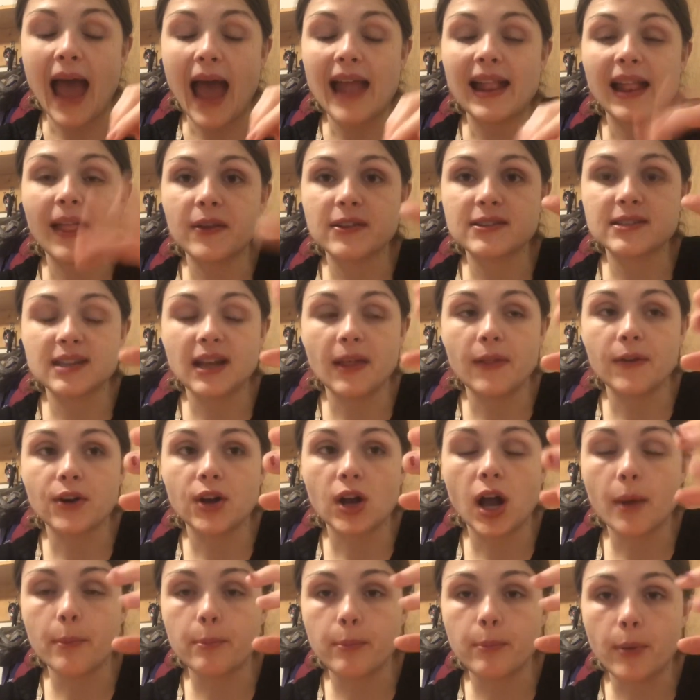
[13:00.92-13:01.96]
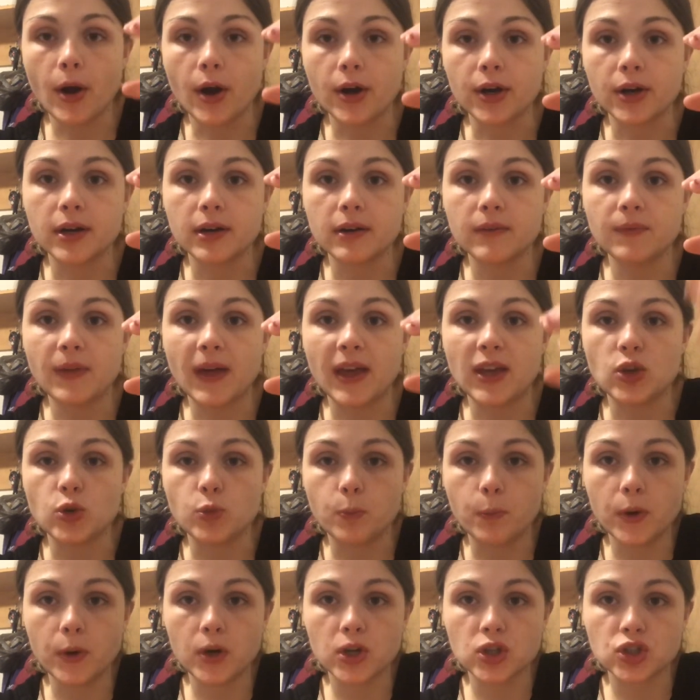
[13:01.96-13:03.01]
And then there's another cut part that you
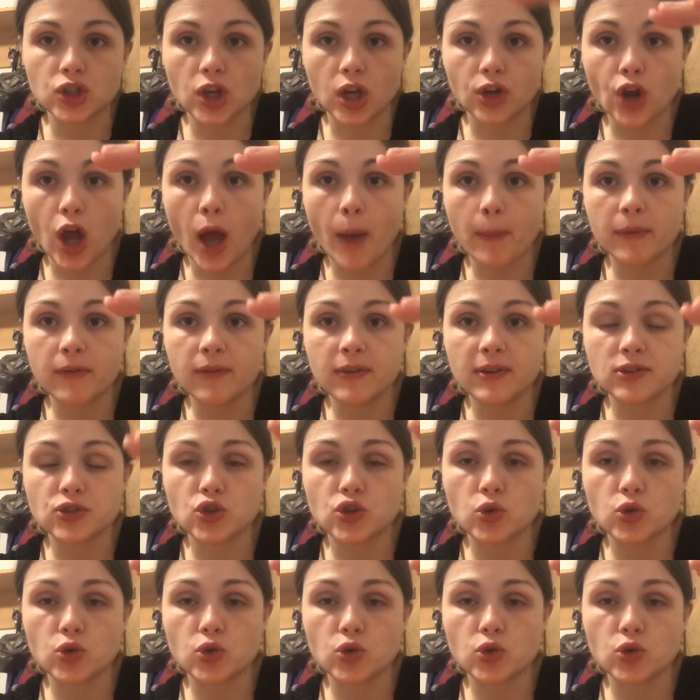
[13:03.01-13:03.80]
push on top of it.